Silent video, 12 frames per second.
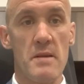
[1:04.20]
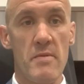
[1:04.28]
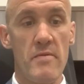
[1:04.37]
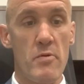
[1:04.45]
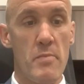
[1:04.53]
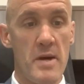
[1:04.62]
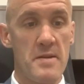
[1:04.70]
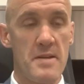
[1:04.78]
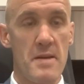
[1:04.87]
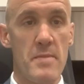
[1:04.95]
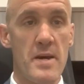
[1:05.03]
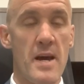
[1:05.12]
Some of you may
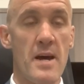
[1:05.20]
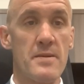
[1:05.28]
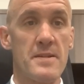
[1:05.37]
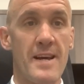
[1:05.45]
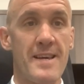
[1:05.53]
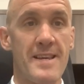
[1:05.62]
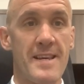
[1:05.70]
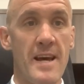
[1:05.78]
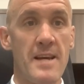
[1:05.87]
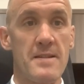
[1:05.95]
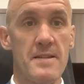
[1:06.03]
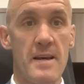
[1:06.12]
see me out at the
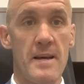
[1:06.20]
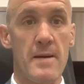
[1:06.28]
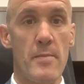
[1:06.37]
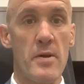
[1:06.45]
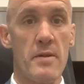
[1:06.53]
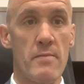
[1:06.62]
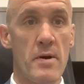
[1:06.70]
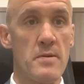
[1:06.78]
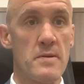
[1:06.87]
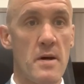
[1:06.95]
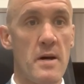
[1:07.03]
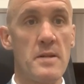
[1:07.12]
gate on the
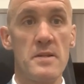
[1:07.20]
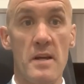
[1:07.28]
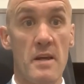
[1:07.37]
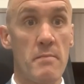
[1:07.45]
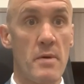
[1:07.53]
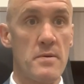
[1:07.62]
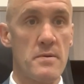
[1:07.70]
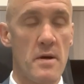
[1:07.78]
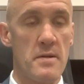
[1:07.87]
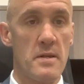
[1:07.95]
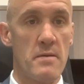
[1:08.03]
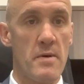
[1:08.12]
roadside, checking both
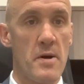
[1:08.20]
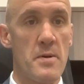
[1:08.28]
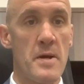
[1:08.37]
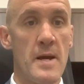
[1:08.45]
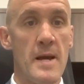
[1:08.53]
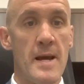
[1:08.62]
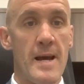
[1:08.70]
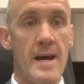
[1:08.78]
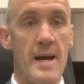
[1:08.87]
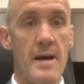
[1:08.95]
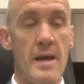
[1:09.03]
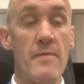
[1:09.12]
sides of the road,
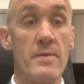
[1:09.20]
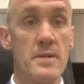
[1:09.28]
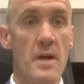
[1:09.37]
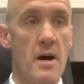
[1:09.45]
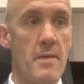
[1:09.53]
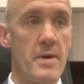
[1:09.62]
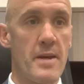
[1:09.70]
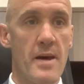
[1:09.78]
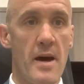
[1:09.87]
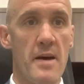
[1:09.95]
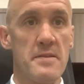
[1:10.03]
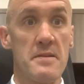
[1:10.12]
even timing
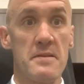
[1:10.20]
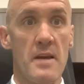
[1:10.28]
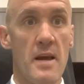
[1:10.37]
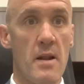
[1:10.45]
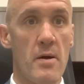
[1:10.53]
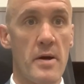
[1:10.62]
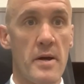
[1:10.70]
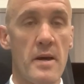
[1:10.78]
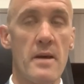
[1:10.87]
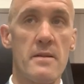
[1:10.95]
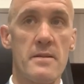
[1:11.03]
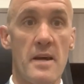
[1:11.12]
cars to see how long
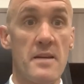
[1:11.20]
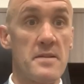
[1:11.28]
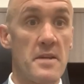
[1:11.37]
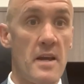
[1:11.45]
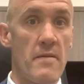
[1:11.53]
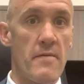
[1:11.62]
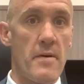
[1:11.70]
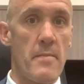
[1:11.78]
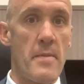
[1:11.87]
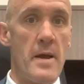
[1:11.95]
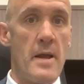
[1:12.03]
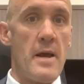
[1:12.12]
it takes to get
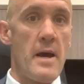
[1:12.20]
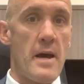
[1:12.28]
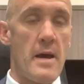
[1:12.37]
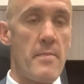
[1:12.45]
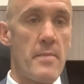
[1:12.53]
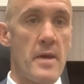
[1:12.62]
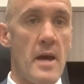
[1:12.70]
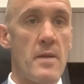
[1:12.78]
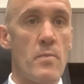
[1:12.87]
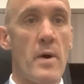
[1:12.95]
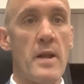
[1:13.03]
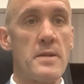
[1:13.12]
from
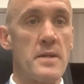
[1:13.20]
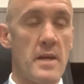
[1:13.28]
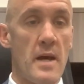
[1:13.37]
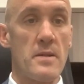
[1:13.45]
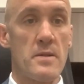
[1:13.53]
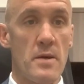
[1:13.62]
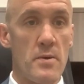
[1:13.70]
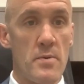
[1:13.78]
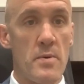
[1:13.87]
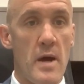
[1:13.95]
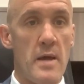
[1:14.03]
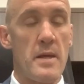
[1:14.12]
gate one to gate
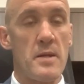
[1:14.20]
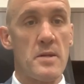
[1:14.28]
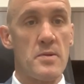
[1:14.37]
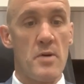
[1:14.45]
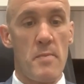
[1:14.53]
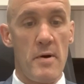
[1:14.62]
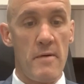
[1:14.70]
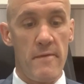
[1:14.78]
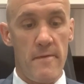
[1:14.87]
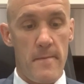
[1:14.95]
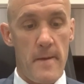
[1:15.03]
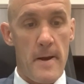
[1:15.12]
two and then to drop off,